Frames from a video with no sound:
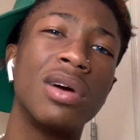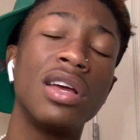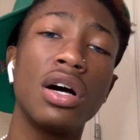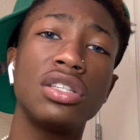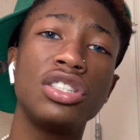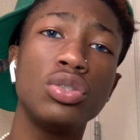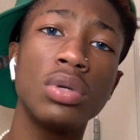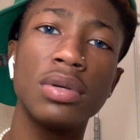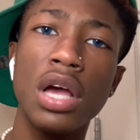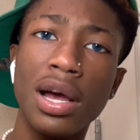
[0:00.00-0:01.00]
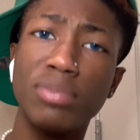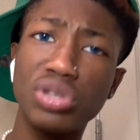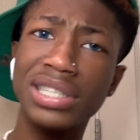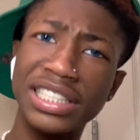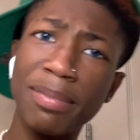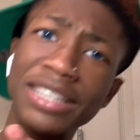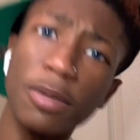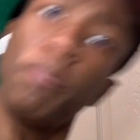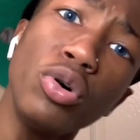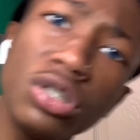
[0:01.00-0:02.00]
Y'all see what I'm, I'm, trying to give my
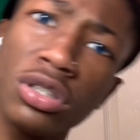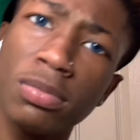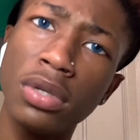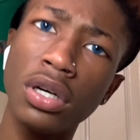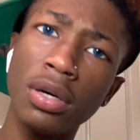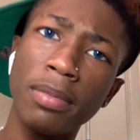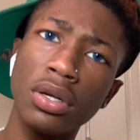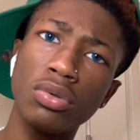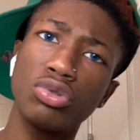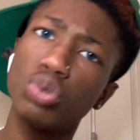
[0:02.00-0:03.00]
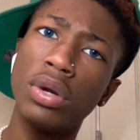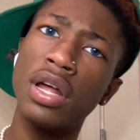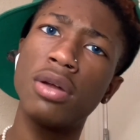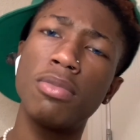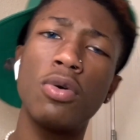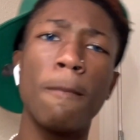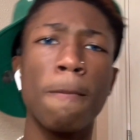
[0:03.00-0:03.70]
supporters some love, man. Don't do that no more.